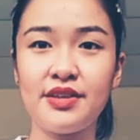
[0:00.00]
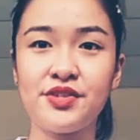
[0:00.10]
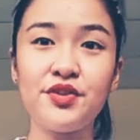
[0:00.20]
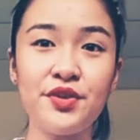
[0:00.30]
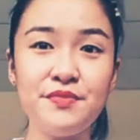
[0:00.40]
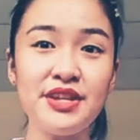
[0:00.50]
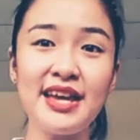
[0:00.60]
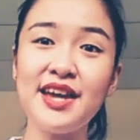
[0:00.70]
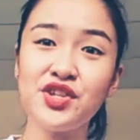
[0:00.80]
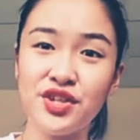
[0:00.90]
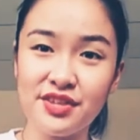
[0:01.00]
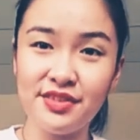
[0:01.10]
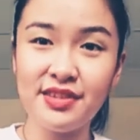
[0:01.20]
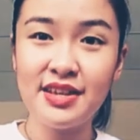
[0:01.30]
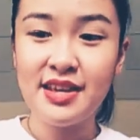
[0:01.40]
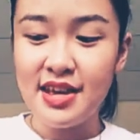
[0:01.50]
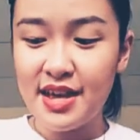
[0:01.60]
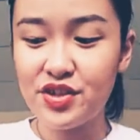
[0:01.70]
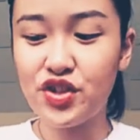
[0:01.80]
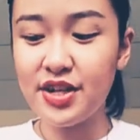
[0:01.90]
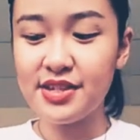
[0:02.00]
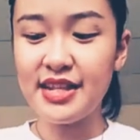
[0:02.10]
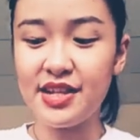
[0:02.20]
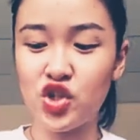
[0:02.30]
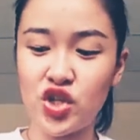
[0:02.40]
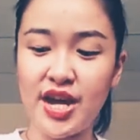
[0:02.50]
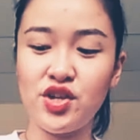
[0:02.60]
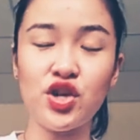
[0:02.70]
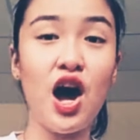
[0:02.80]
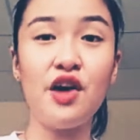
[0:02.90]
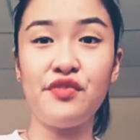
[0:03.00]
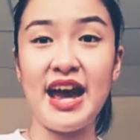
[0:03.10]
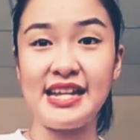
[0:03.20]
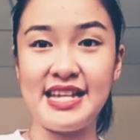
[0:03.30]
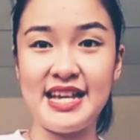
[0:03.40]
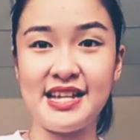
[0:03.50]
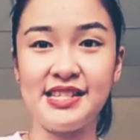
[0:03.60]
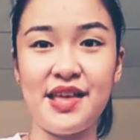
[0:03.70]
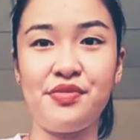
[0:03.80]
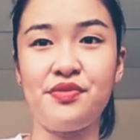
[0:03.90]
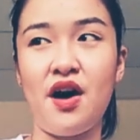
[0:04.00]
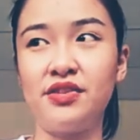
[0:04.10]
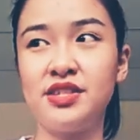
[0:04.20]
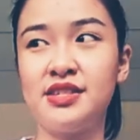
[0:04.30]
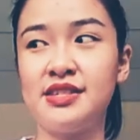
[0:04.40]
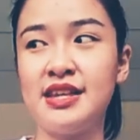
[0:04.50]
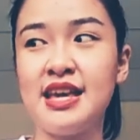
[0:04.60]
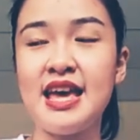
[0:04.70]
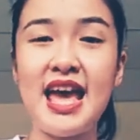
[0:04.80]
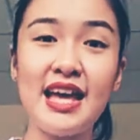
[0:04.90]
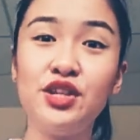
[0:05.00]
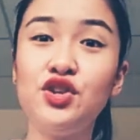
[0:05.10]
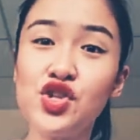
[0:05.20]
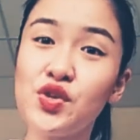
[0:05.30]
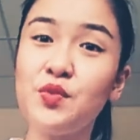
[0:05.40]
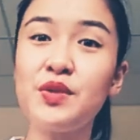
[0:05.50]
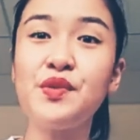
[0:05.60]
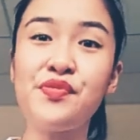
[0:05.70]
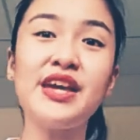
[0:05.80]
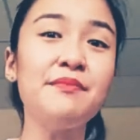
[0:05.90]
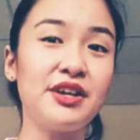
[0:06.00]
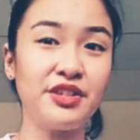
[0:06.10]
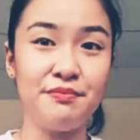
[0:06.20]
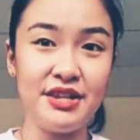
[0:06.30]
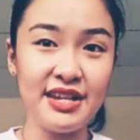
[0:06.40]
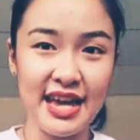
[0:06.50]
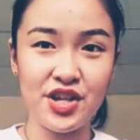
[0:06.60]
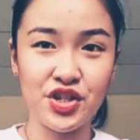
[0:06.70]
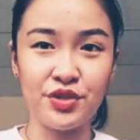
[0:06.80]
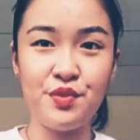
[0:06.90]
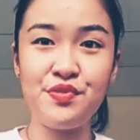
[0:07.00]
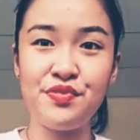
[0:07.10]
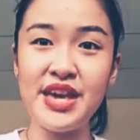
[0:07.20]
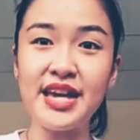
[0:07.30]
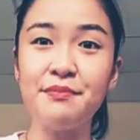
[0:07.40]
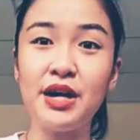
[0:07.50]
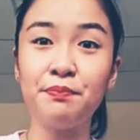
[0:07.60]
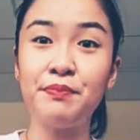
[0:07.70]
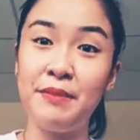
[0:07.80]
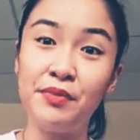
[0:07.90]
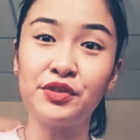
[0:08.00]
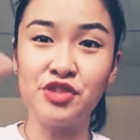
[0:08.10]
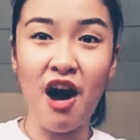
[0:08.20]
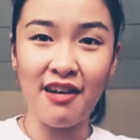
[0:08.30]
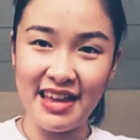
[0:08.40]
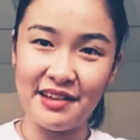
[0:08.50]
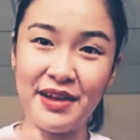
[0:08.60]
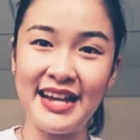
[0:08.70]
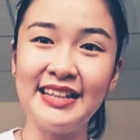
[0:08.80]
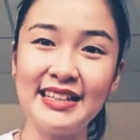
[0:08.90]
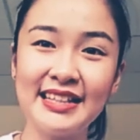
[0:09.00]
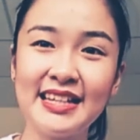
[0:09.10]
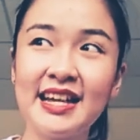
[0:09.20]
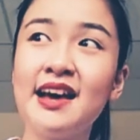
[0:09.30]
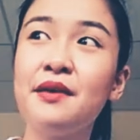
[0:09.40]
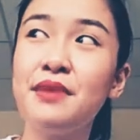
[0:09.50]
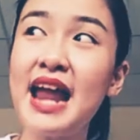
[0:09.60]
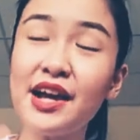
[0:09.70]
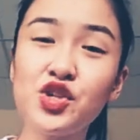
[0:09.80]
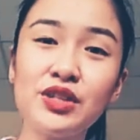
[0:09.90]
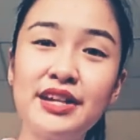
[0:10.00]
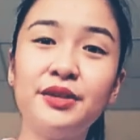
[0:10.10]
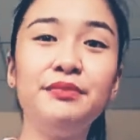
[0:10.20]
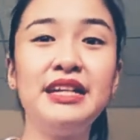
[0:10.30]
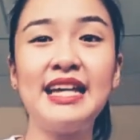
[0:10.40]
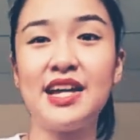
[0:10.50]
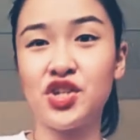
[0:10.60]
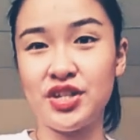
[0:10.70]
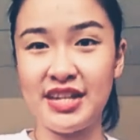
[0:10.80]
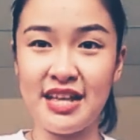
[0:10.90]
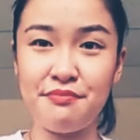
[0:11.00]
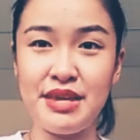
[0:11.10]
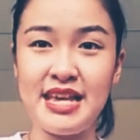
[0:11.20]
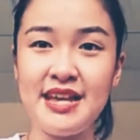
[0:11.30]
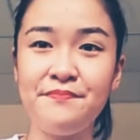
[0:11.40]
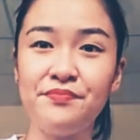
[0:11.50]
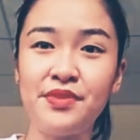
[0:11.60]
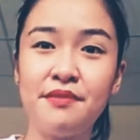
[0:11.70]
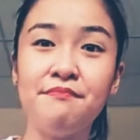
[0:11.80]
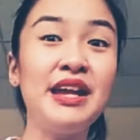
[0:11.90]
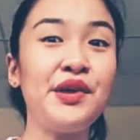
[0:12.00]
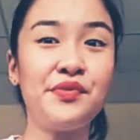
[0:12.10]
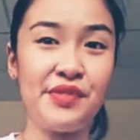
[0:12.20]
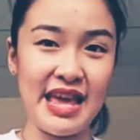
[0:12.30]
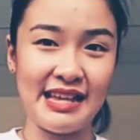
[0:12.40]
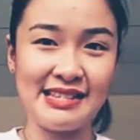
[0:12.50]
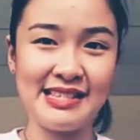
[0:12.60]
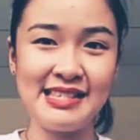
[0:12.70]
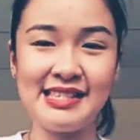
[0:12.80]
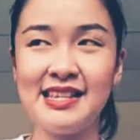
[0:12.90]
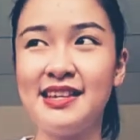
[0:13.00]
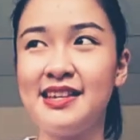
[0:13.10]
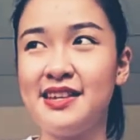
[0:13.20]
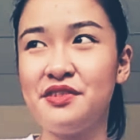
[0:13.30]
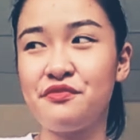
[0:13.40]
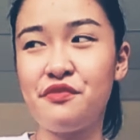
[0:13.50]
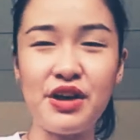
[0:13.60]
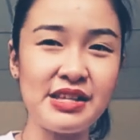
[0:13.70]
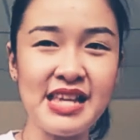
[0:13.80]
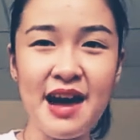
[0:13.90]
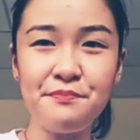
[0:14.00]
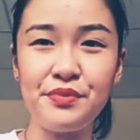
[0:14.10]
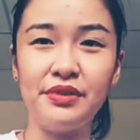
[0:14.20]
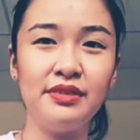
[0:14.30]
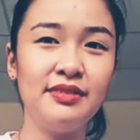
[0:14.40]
So communication is just an exchange of ideas and thoughts. And usually when we think about communication, we think about people talking, right? But actually communication can be many things. For example,